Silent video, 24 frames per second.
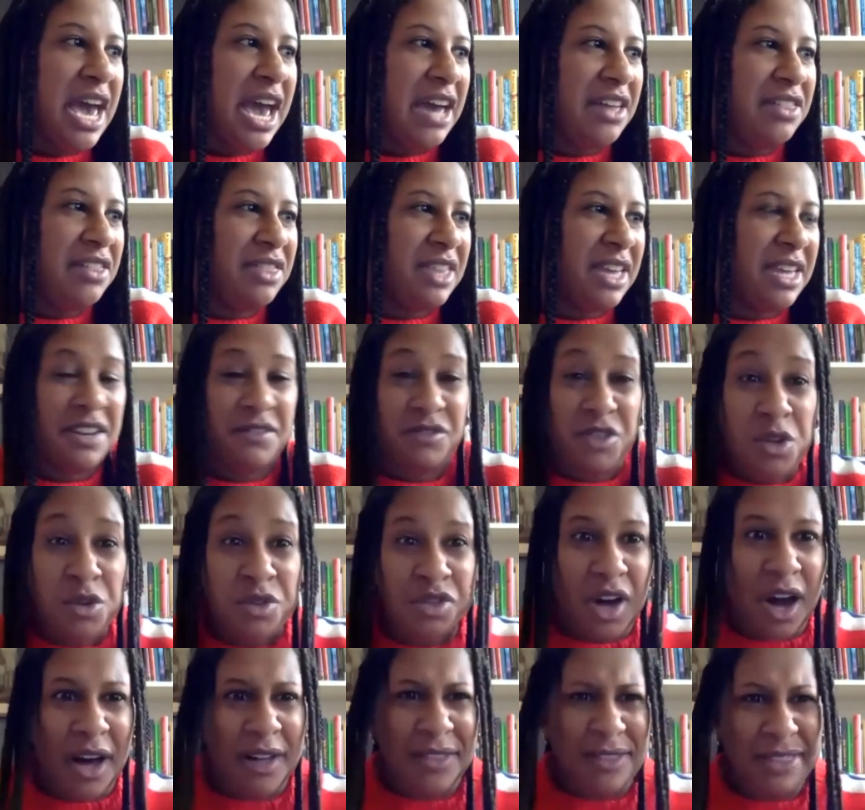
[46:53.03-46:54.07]
And then if
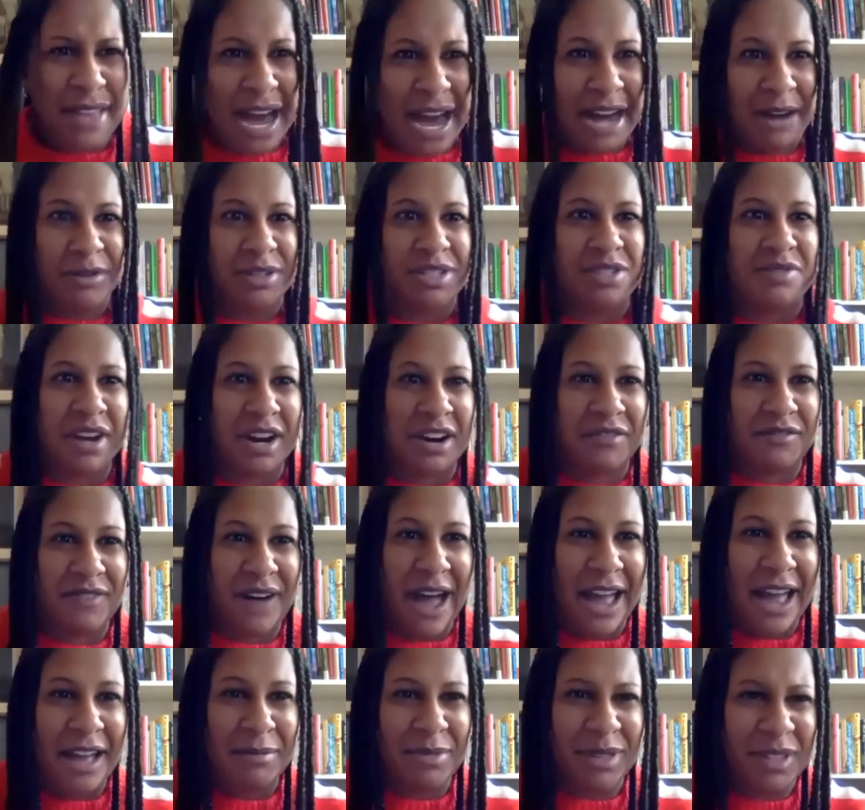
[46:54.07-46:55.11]
you thought that was
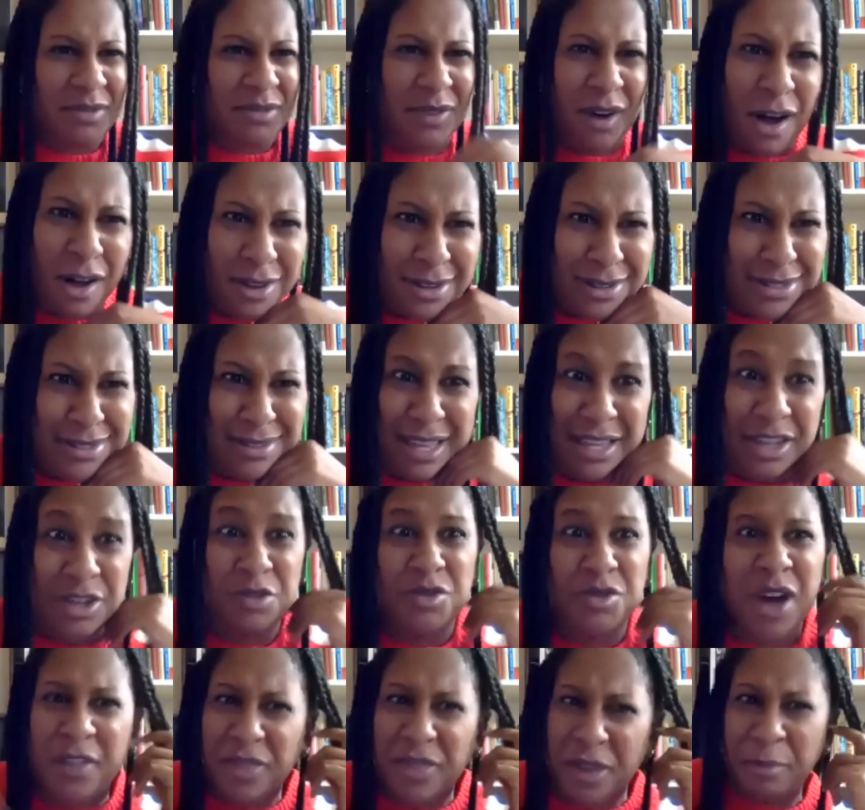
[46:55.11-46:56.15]
verifiably false, like you
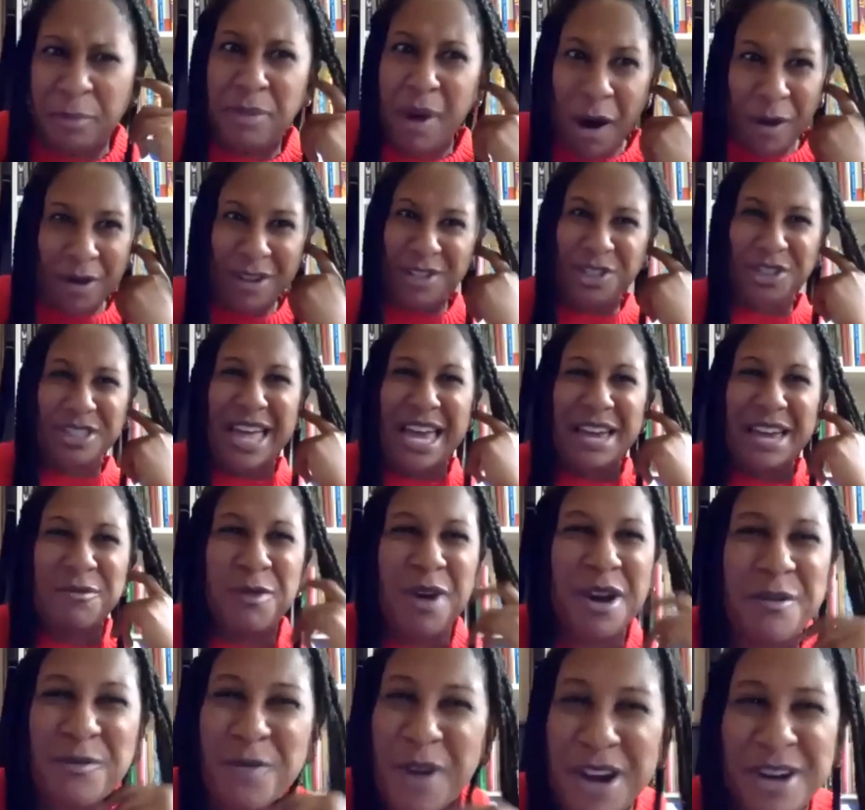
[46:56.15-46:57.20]
thought the poetry, like
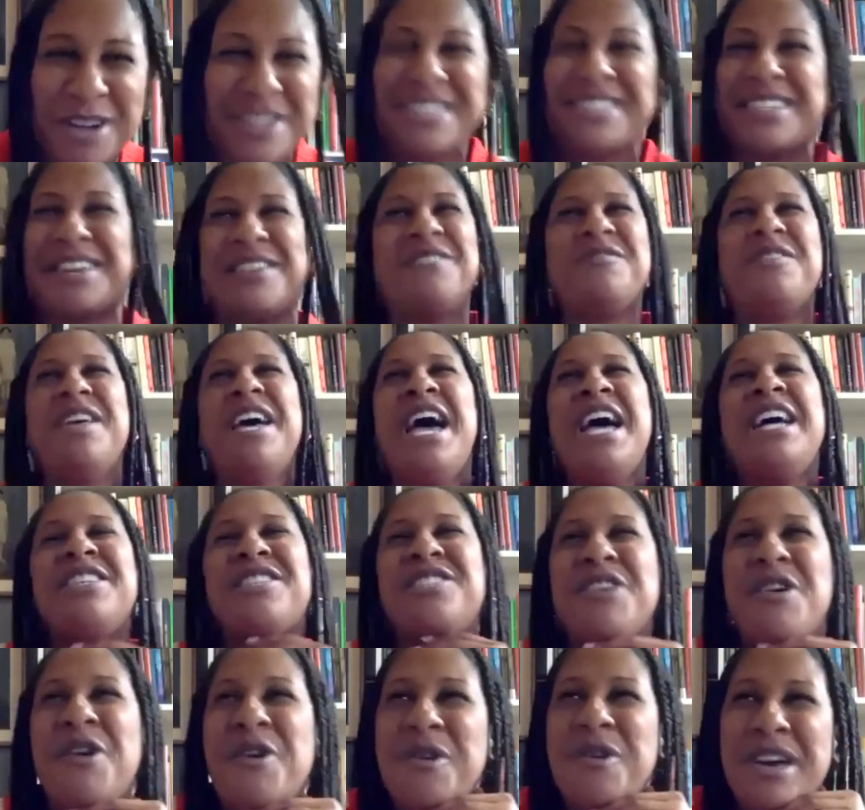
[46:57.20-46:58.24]
what is going,
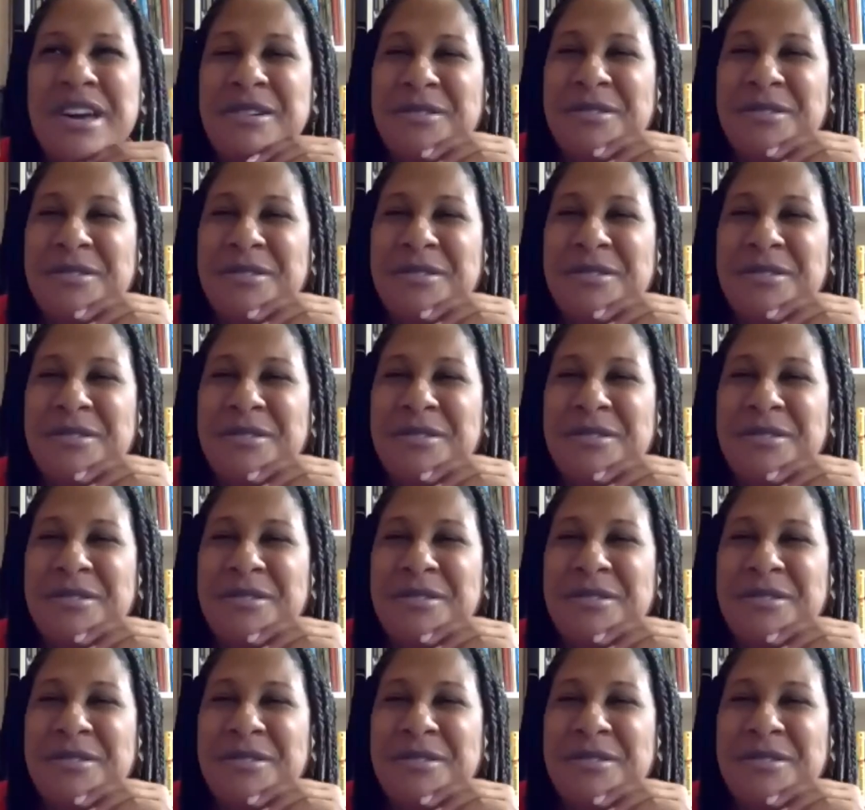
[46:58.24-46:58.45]
so